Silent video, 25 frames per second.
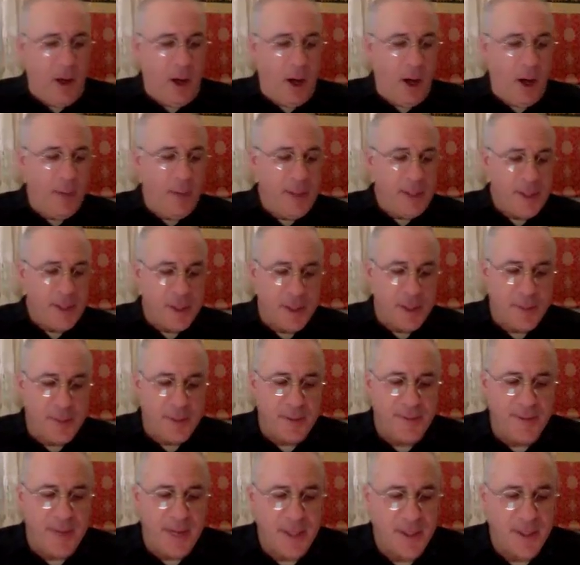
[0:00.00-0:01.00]
Homage to the
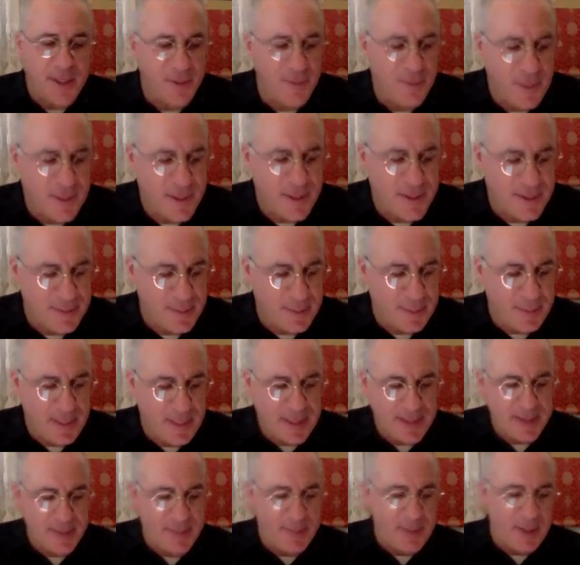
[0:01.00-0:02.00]
perfection of wisdom, the
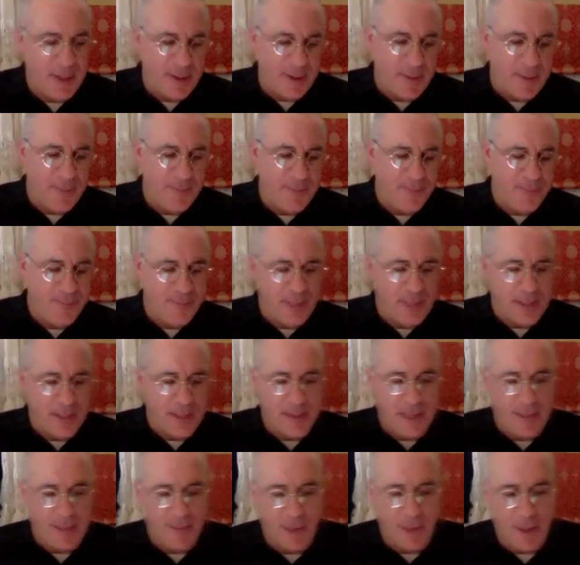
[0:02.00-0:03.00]
Blessed Mother.
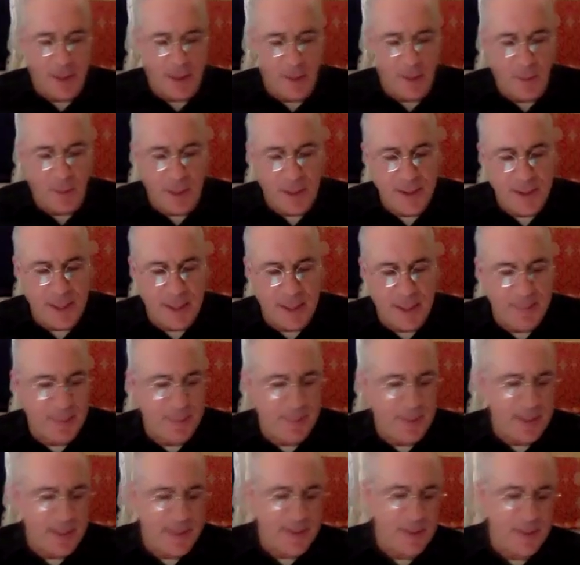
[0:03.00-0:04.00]
Thus I have heard at one time the
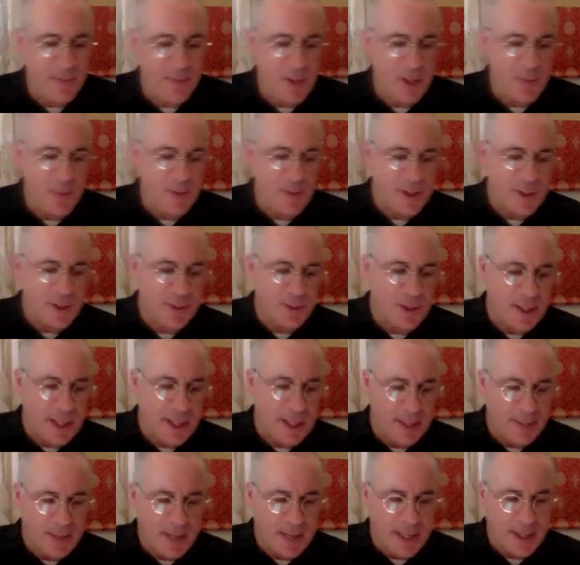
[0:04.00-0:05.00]
Blessed One was
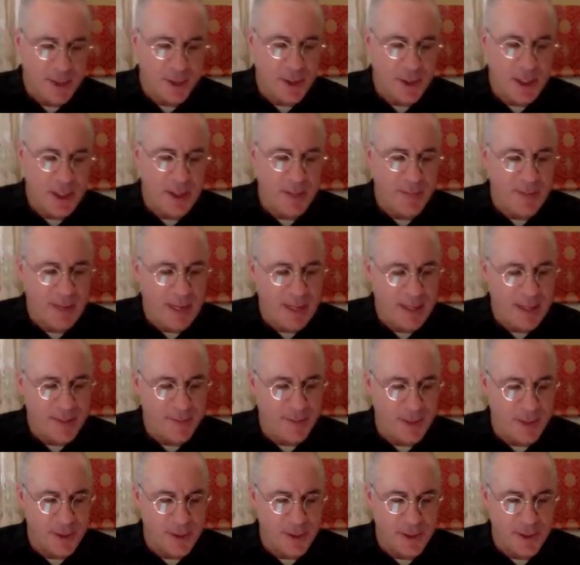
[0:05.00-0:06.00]
dwelling in Rajgir and vast
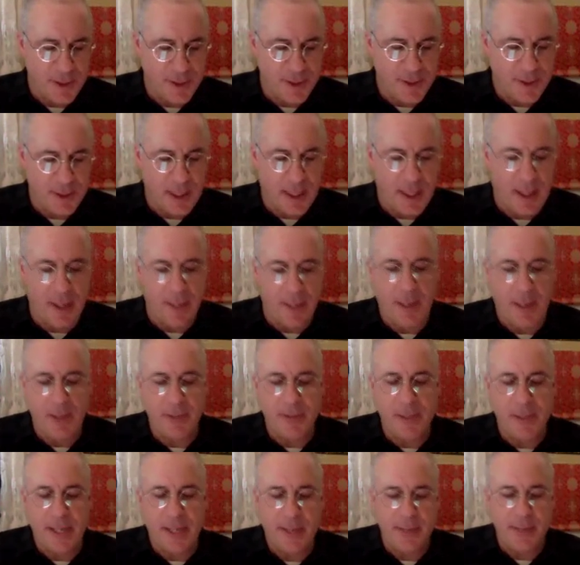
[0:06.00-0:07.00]
Vulture's
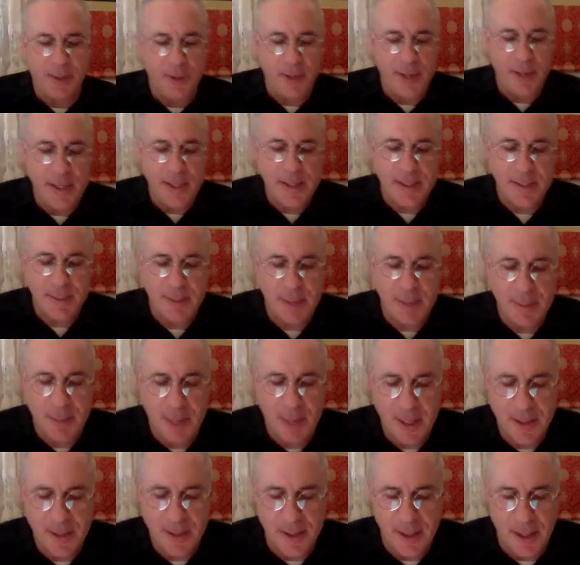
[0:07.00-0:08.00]
mountain together, the great assembly of
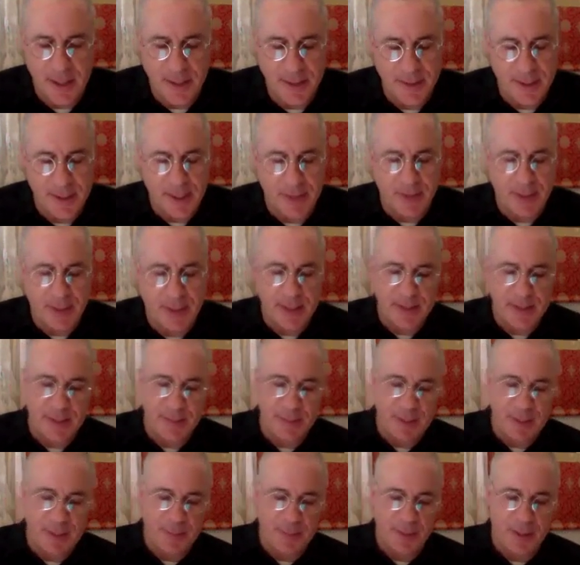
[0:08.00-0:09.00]
monks and nuns and a great
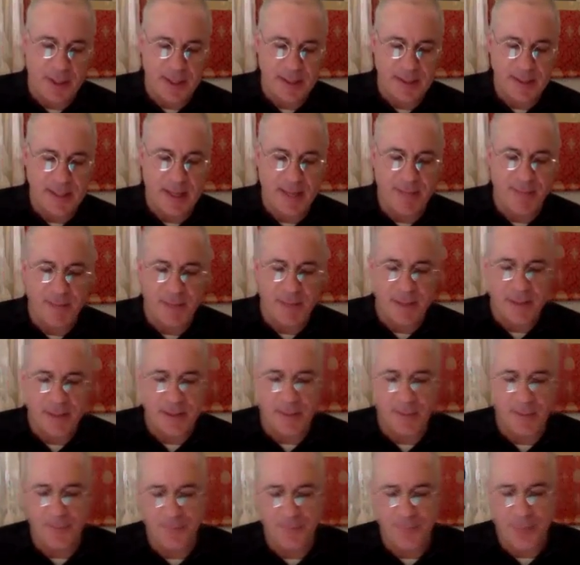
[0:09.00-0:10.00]
assembly of
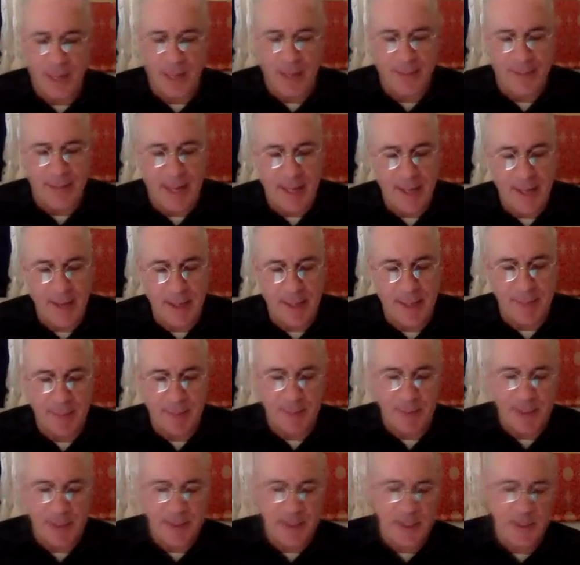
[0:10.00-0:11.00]
bodhisattvas. At that time, the
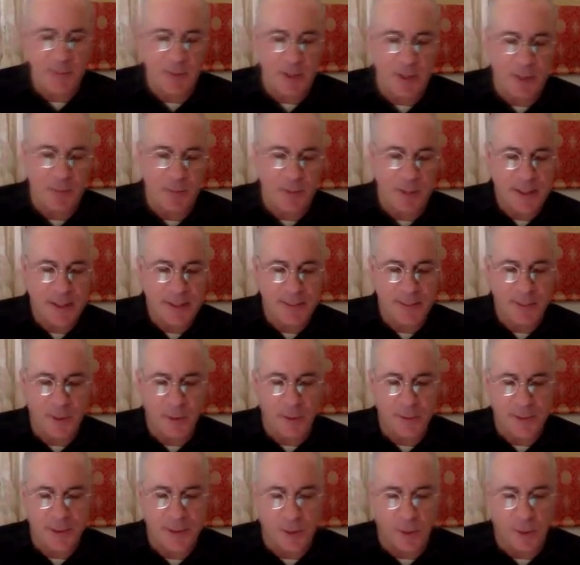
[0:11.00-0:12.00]
Blessed One was of
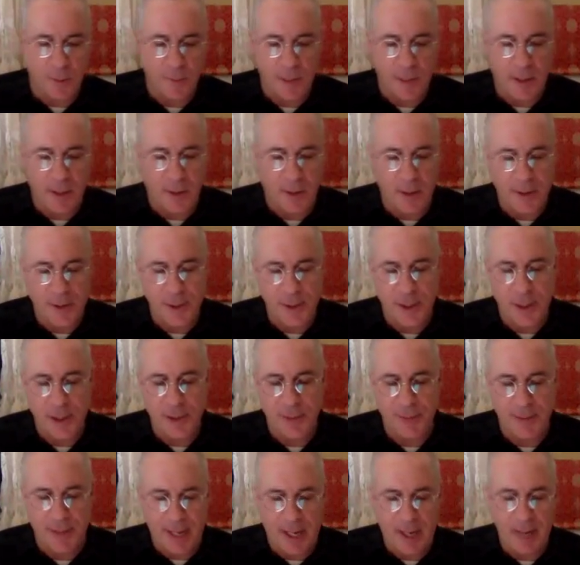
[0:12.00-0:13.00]
course absorbed in the
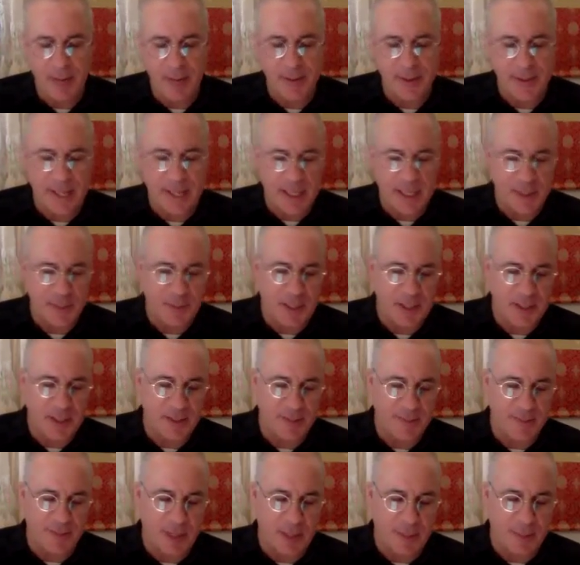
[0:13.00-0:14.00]
concentration of countless aspects
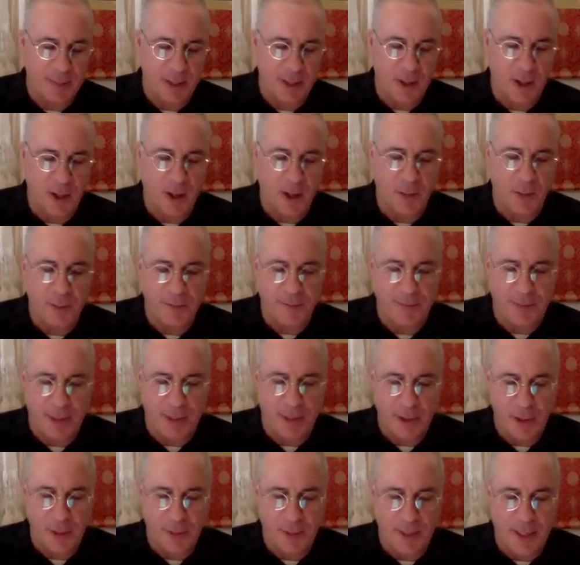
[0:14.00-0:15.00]
of phenomenon called profound
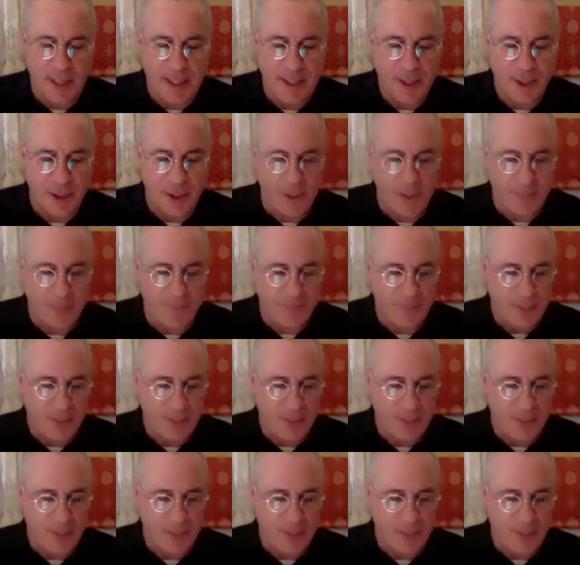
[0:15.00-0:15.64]
illumination.